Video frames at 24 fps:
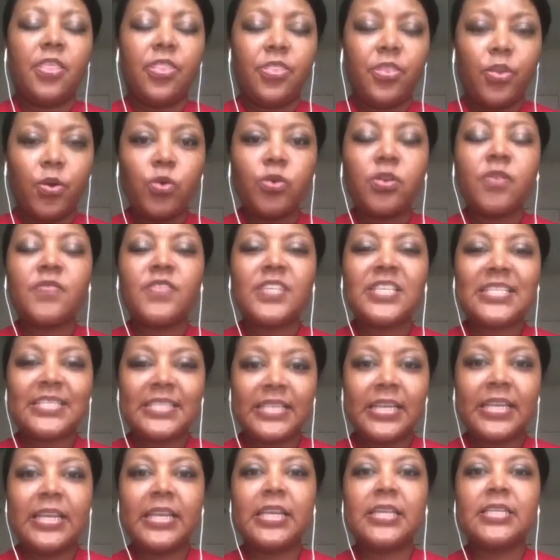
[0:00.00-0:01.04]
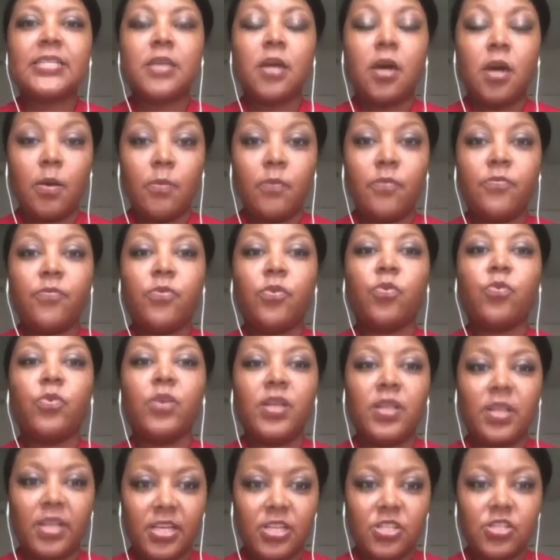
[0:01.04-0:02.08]
third of the Senate is up for
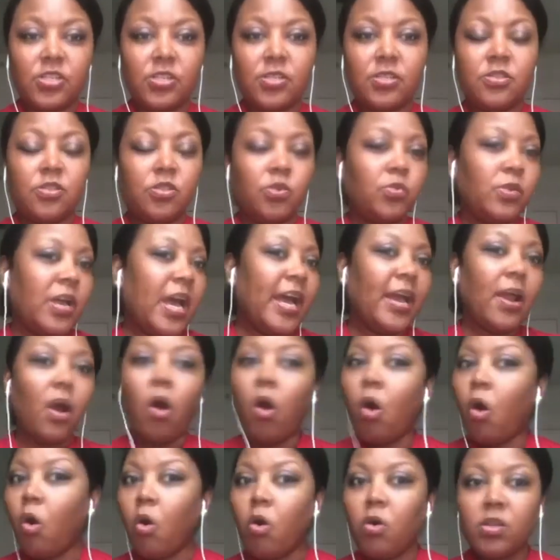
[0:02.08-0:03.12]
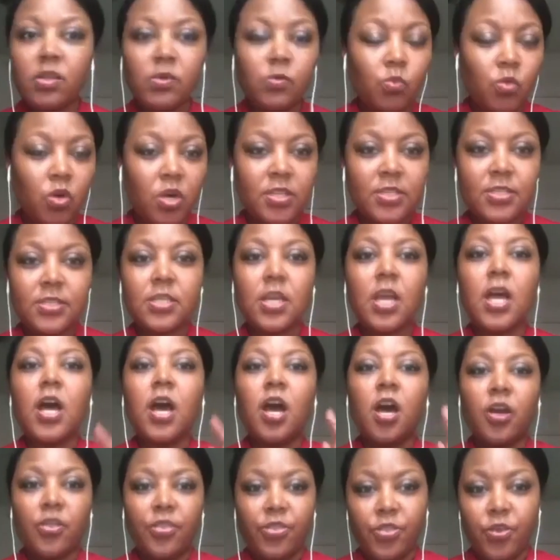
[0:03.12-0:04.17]
re-election. So not all at once,
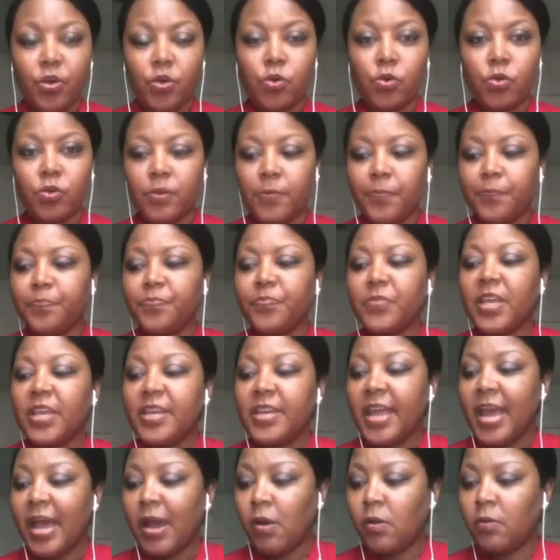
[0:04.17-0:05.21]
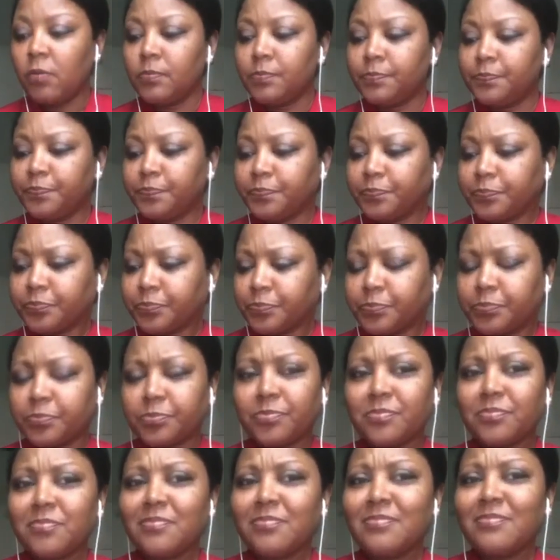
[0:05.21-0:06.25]
a third. Now,
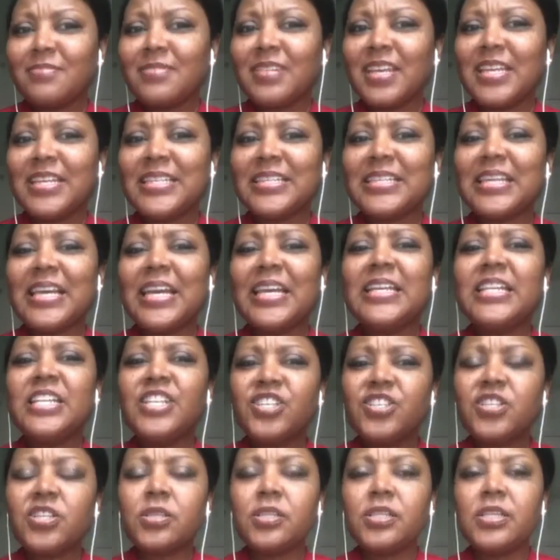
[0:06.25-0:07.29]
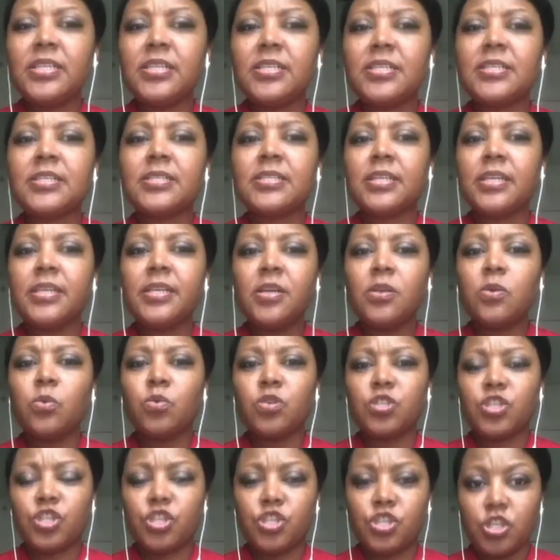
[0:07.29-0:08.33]
initially, the Senate
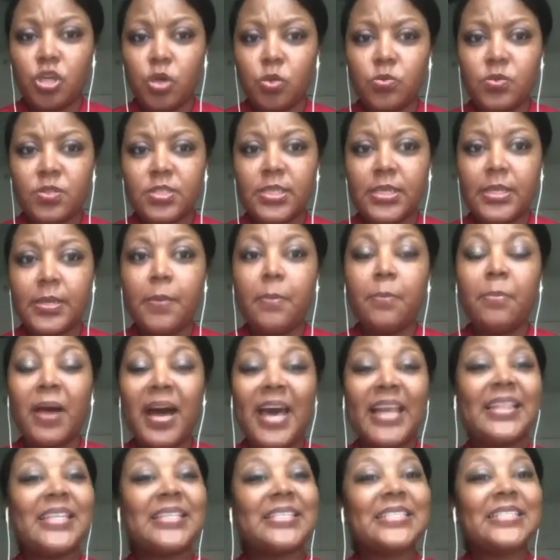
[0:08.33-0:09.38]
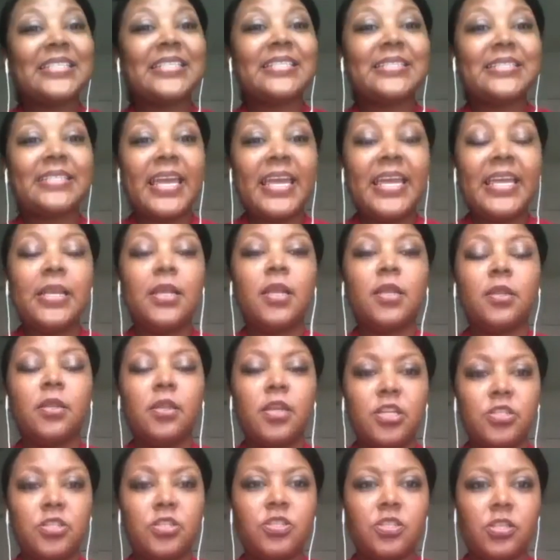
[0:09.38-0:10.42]
was chosen by the state
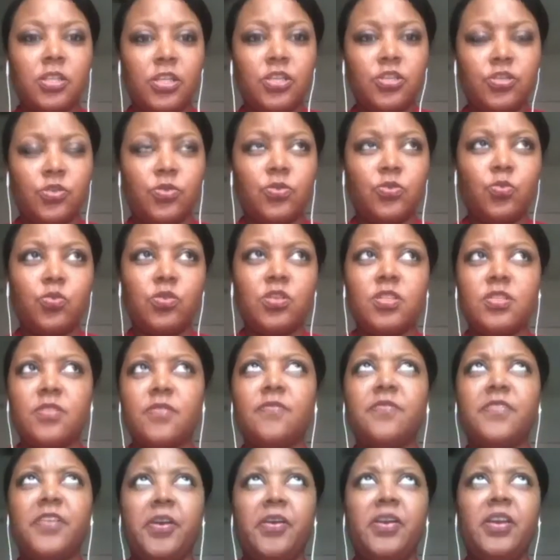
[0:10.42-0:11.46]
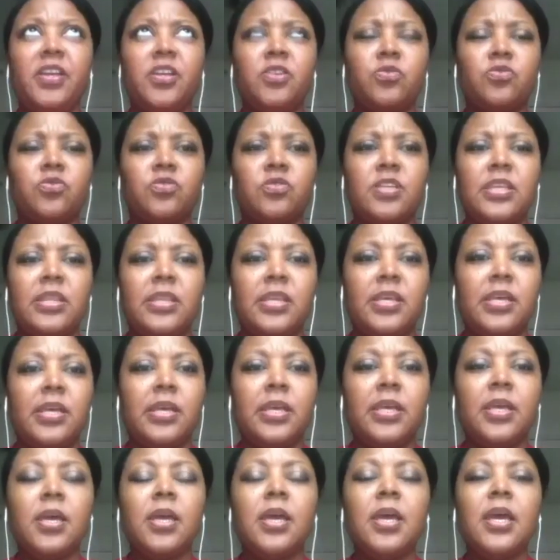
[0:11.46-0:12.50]
legislatures, which is a very interesting thing.